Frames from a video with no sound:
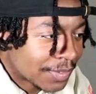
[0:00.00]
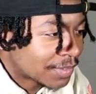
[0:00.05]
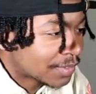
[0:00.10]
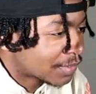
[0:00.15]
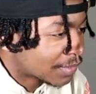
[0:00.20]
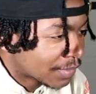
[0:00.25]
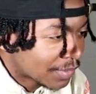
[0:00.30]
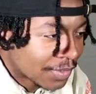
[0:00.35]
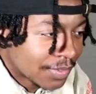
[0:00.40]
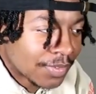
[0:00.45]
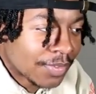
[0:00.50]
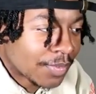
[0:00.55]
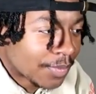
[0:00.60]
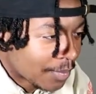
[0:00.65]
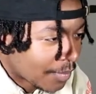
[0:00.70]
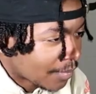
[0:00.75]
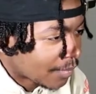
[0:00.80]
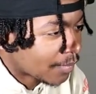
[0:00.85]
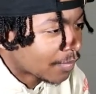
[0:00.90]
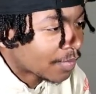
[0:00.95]
just bought from a
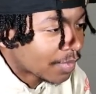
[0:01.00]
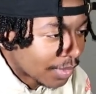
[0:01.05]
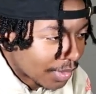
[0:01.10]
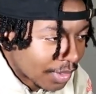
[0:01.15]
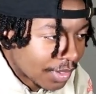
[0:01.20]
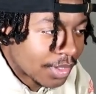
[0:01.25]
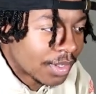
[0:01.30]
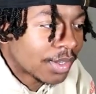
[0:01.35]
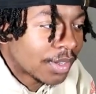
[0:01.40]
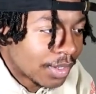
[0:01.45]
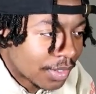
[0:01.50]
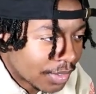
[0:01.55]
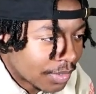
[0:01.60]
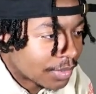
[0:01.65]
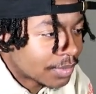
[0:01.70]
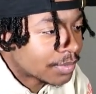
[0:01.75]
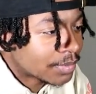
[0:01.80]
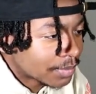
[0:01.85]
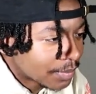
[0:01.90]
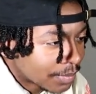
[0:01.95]
cleaner. I'm in
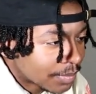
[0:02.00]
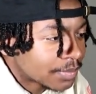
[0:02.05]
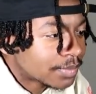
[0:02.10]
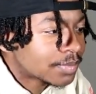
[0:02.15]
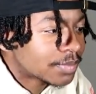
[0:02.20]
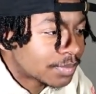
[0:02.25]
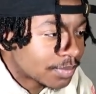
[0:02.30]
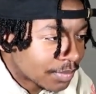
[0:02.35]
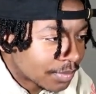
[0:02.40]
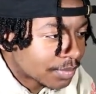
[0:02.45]
the trap trying to